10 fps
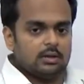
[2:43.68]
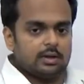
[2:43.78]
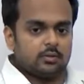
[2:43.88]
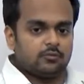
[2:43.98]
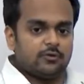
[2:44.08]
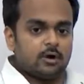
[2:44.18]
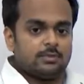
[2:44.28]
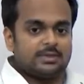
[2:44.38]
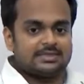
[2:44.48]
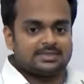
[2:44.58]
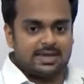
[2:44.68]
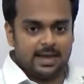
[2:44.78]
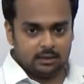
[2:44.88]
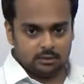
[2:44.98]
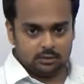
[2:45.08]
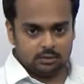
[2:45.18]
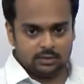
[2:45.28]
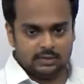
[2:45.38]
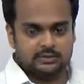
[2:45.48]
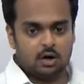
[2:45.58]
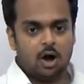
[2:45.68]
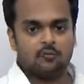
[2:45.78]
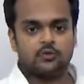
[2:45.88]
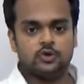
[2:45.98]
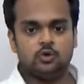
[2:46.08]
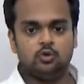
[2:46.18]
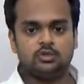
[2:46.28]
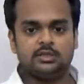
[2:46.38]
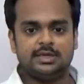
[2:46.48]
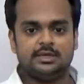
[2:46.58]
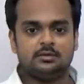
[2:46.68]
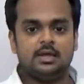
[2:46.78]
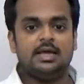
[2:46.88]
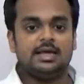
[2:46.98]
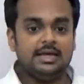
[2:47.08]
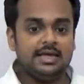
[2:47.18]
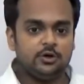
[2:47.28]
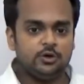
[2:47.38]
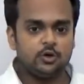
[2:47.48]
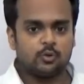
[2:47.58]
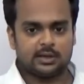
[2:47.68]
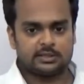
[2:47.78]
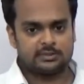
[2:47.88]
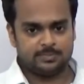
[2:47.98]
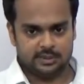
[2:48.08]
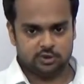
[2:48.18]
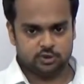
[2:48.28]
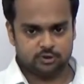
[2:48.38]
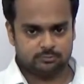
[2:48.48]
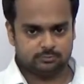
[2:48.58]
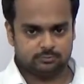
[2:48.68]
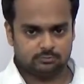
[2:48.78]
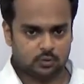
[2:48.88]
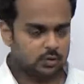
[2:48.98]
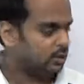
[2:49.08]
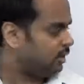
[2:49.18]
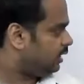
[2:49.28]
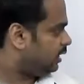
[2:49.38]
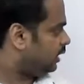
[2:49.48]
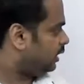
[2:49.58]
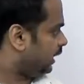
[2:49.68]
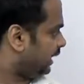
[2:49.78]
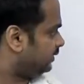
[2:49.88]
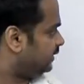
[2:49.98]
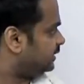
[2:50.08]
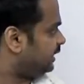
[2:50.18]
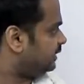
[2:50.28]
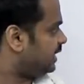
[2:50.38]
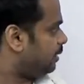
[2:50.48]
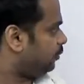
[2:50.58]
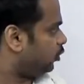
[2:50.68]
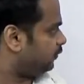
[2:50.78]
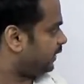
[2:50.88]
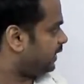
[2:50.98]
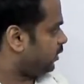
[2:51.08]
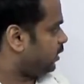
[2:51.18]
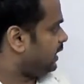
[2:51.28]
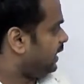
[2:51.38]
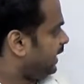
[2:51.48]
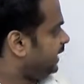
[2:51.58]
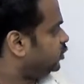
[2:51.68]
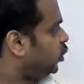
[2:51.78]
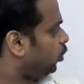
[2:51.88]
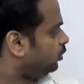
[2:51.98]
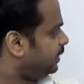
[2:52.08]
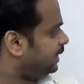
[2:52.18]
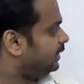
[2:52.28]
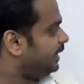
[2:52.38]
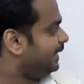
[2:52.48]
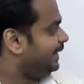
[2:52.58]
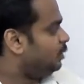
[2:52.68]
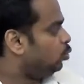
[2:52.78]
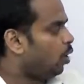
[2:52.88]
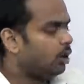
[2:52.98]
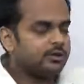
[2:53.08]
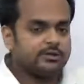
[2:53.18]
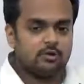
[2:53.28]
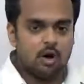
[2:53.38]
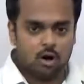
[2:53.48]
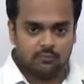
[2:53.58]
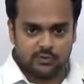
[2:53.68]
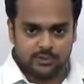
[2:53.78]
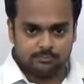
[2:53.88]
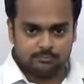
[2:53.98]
Now the verb tell is often used in indirect speech. Like this example over here. He told me he wanted coffee.